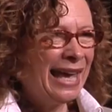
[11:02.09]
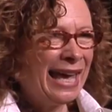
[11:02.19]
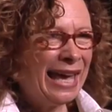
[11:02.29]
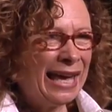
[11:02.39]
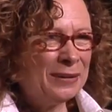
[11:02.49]

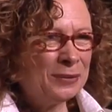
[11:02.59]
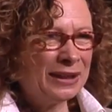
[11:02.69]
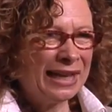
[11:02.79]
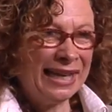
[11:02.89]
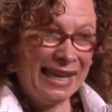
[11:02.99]
And what
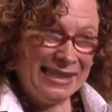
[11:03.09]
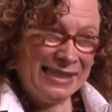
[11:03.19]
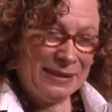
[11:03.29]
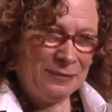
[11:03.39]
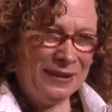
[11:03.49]
I ended
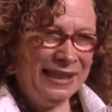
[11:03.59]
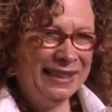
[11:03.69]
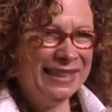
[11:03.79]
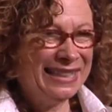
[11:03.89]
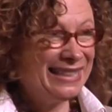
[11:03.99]
up
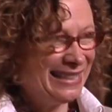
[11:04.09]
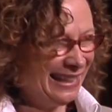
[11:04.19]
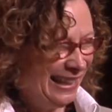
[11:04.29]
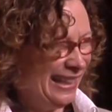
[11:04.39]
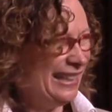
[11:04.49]
seeing